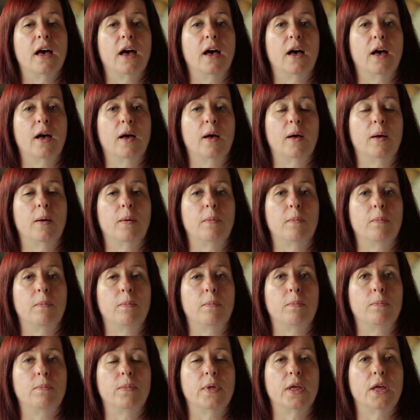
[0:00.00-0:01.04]

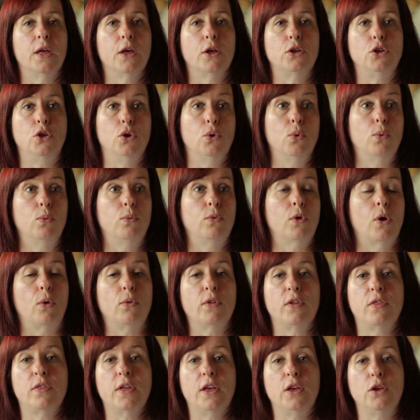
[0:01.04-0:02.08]
The
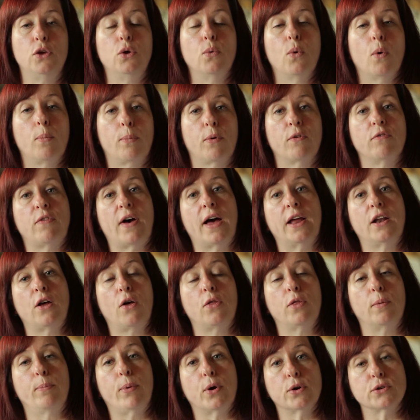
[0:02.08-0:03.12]
only thing, you will provide all
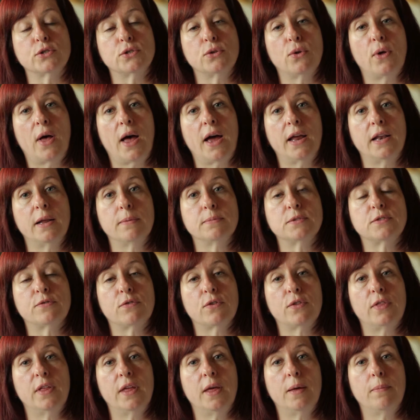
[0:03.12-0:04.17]
the personal items
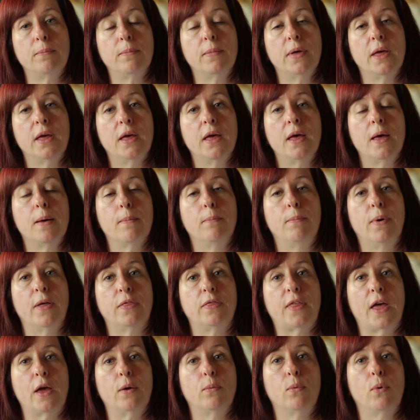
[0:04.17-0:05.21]
for them,
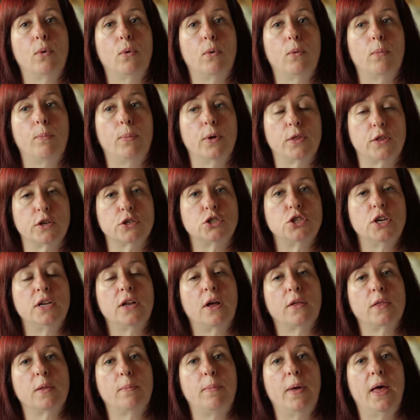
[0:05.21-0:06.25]
but they will put the sheet
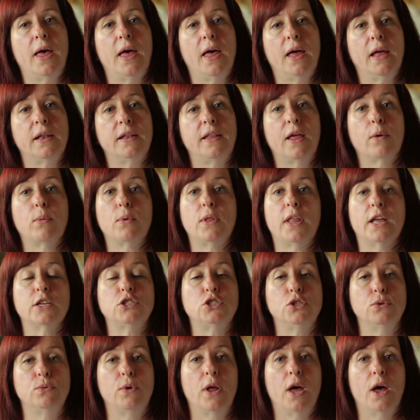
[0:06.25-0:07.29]
on the bed. They will
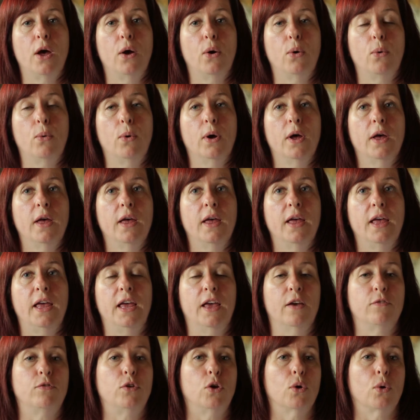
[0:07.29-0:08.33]
let you know
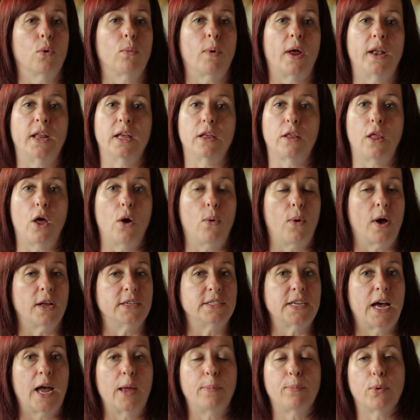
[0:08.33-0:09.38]
if you're running low on
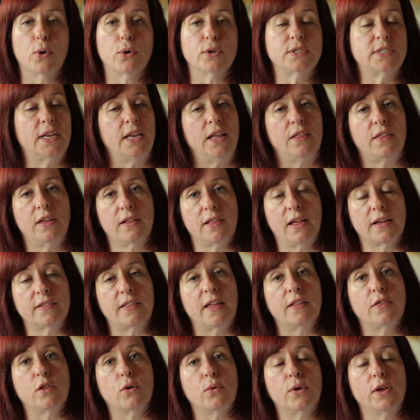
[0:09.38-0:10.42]
diapers, anything like
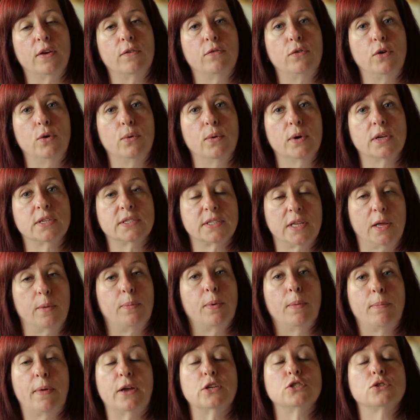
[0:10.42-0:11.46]
that. They'll give you a slip
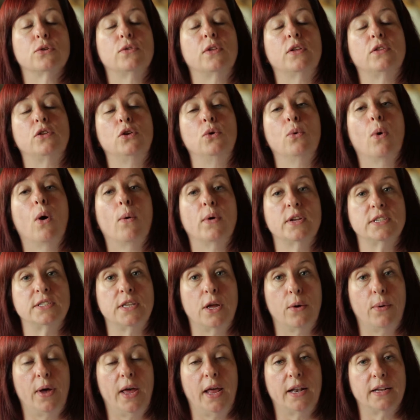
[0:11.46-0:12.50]
and make sure that you always
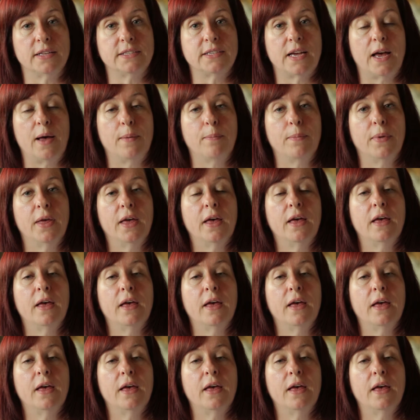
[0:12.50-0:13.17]
know ahead of time.